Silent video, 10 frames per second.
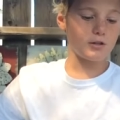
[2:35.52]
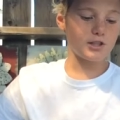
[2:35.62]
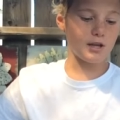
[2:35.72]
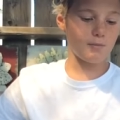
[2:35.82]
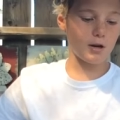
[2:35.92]

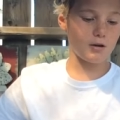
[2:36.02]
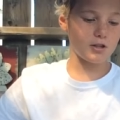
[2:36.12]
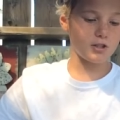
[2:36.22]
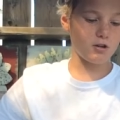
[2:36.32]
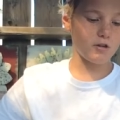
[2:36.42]
Same
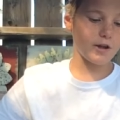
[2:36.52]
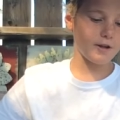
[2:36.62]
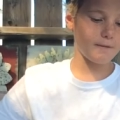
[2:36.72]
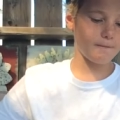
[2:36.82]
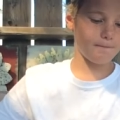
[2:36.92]
bearings and all
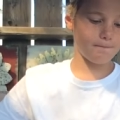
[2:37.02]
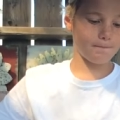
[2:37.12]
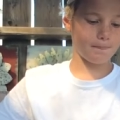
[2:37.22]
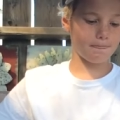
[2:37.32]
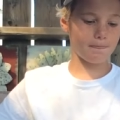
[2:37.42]
that.
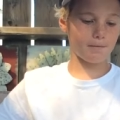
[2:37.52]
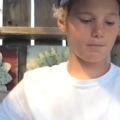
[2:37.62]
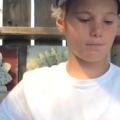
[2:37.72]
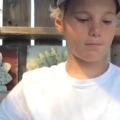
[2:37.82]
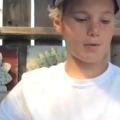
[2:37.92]

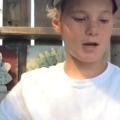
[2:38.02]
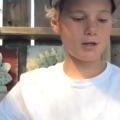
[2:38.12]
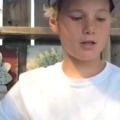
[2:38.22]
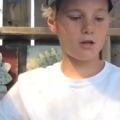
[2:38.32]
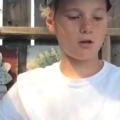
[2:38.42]

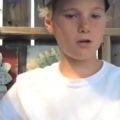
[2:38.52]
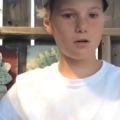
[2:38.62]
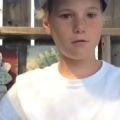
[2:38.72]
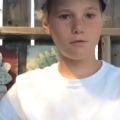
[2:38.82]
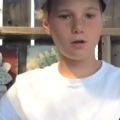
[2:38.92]
Madd Gear
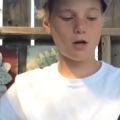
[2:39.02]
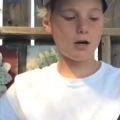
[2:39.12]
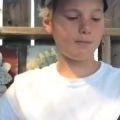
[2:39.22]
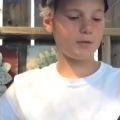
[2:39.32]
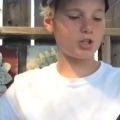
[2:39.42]

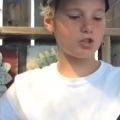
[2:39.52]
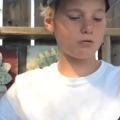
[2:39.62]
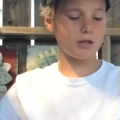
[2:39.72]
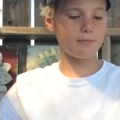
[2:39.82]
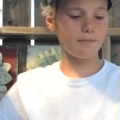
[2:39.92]
um,
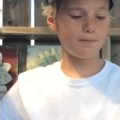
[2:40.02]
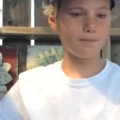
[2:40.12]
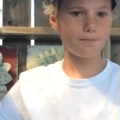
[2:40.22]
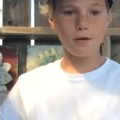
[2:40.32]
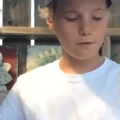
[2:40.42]
Extreme.
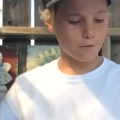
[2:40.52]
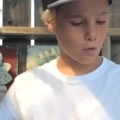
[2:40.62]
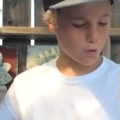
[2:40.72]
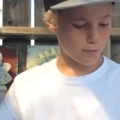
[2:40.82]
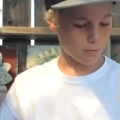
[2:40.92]

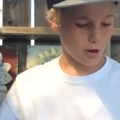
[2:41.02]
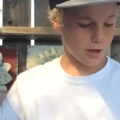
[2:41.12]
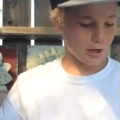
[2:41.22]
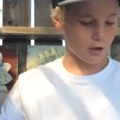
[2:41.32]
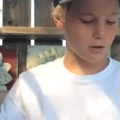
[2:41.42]
For the
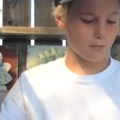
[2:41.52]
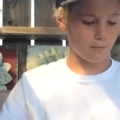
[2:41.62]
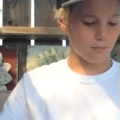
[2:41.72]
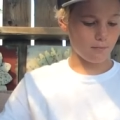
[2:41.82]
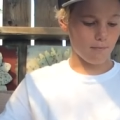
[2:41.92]
brake, I got a
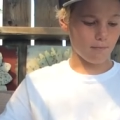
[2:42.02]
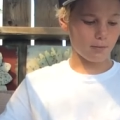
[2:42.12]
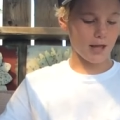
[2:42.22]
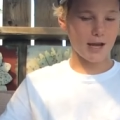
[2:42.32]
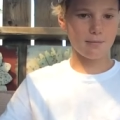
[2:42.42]

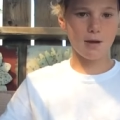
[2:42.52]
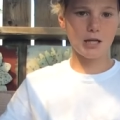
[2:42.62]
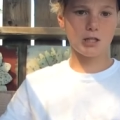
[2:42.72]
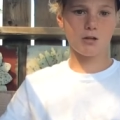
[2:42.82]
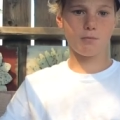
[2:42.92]
black
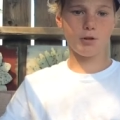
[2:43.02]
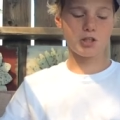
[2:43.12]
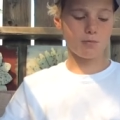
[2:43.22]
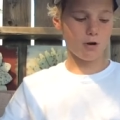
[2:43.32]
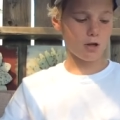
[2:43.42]
Madd Gear
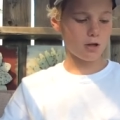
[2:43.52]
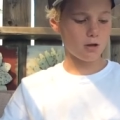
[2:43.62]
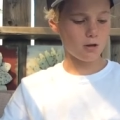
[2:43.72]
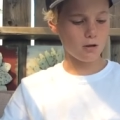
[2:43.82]
Blitz brake.